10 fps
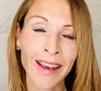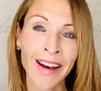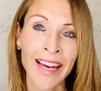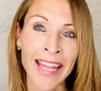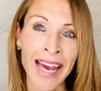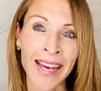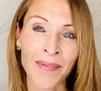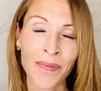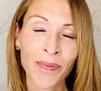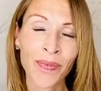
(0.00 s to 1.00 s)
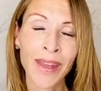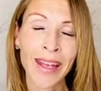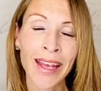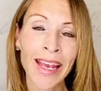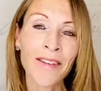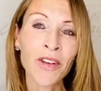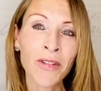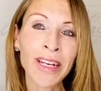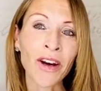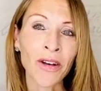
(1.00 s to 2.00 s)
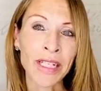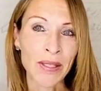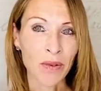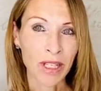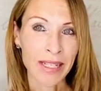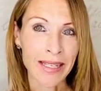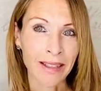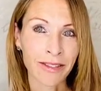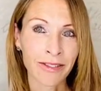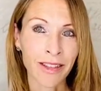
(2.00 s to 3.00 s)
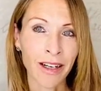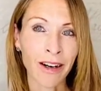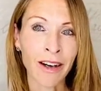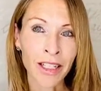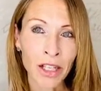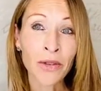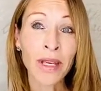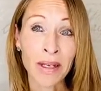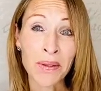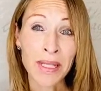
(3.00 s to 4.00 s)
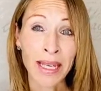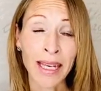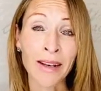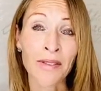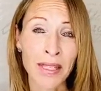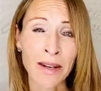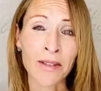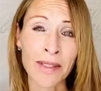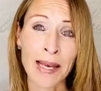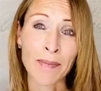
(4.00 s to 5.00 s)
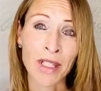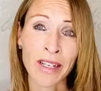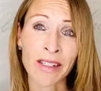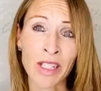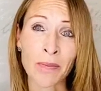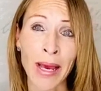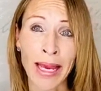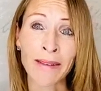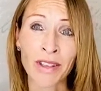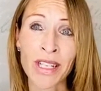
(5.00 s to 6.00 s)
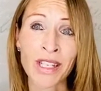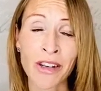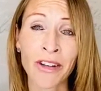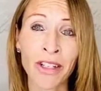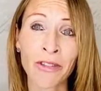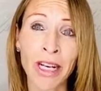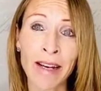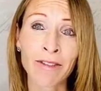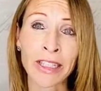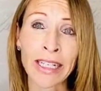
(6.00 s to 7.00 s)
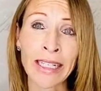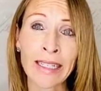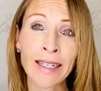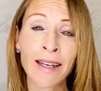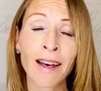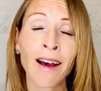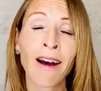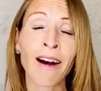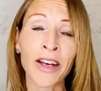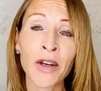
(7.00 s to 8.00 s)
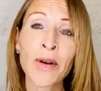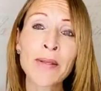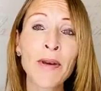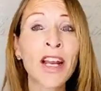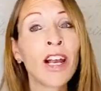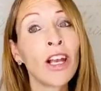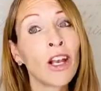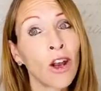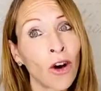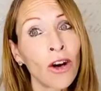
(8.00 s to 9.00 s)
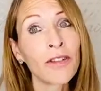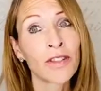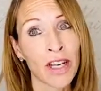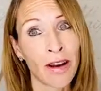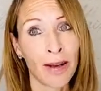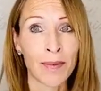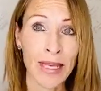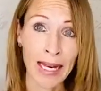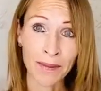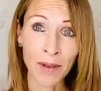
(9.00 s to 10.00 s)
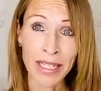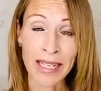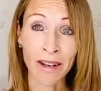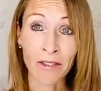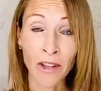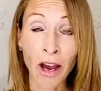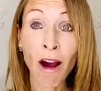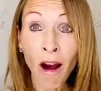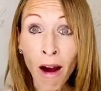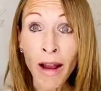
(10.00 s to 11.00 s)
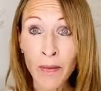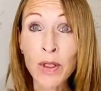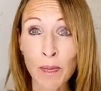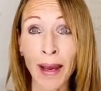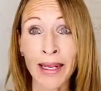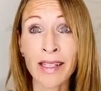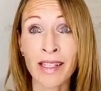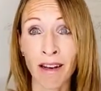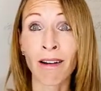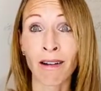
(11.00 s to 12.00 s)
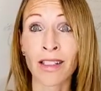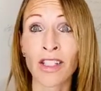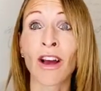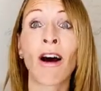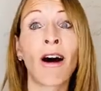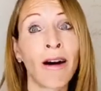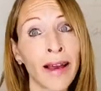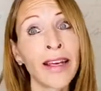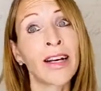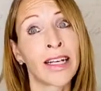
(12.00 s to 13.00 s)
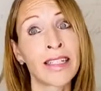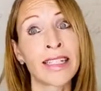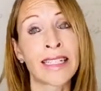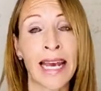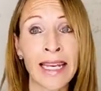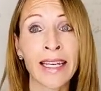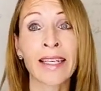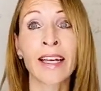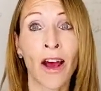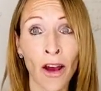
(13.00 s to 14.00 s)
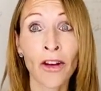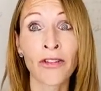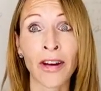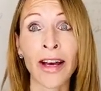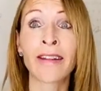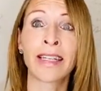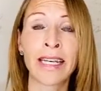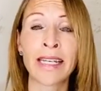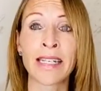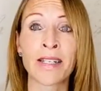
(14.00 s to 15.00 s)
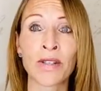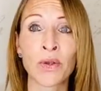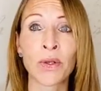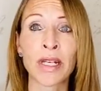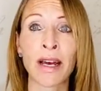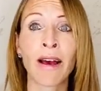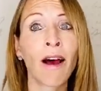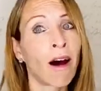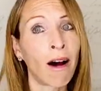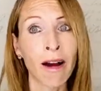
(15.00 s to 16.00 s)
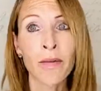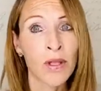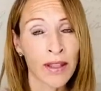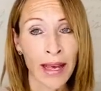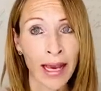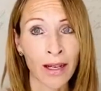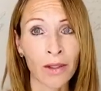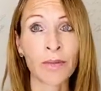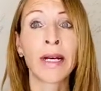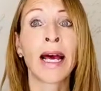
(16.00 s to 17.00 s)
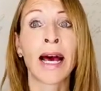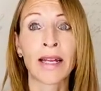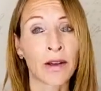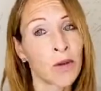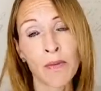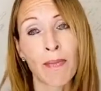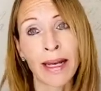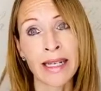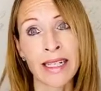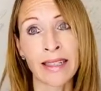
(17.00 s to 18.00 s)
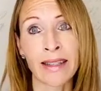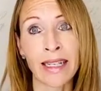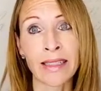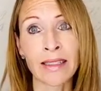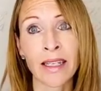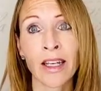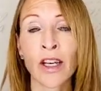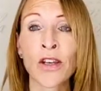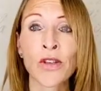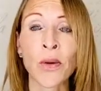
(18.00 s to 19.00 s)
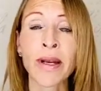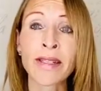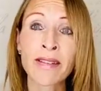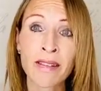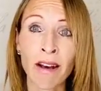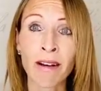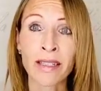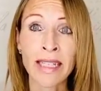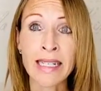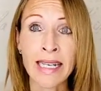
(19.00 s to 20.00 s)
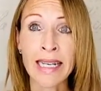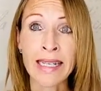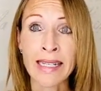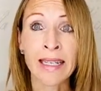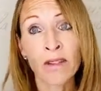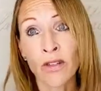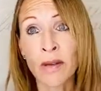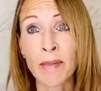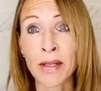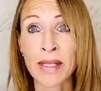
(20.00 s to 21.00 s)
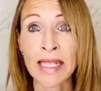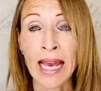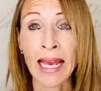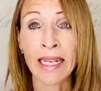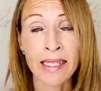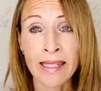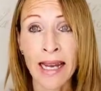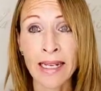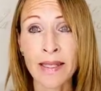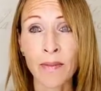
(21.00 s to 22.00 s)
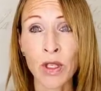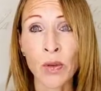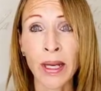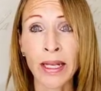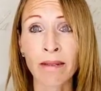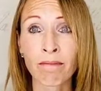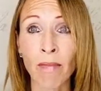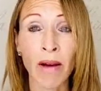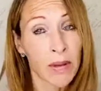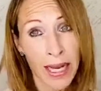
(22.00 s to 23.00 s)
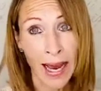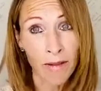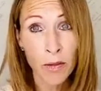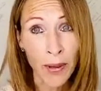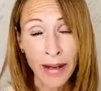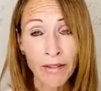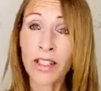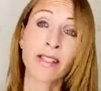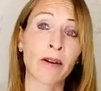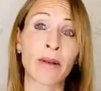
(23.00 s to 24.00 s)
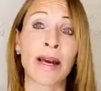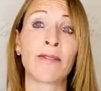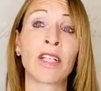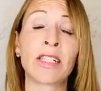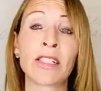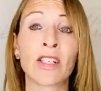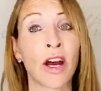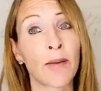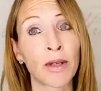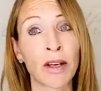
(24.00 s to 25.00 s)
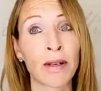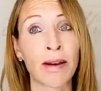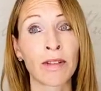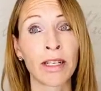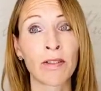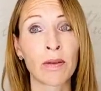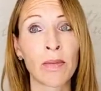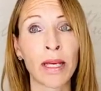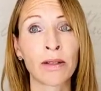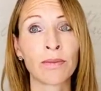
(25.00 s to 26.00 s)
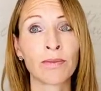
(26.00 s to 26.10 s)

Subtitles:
Hi there. If you're really honest with yourself, are you guilty of self-sabotaging behaviours during your recovery? I know I spent a lot of time telling myself that I was back in charge. I had taken over the eating disorder. I was at the helm and I was managing things. So I'd started eating 3 meals a day and snacks in between. I would have a breakfast, I would have a lunchtime, and I would have an evening meal.